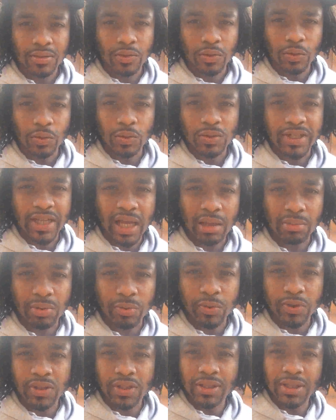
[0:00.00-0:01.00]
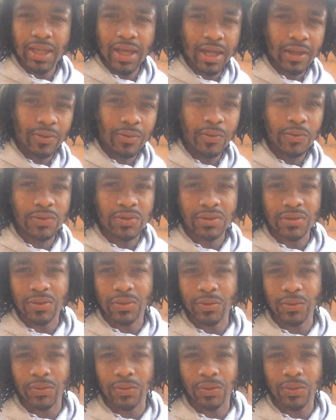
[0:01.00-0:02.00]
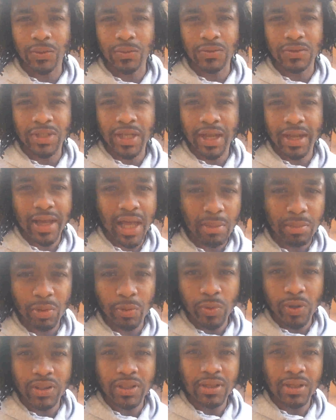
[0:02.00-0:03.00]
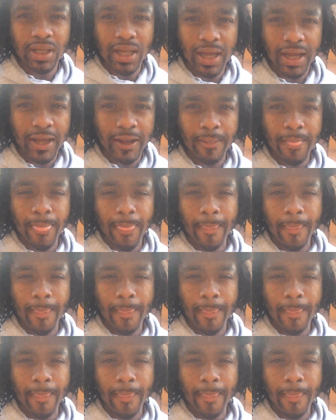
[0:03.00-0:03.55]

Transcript: who's happy with their lot, who's not happy with their lot,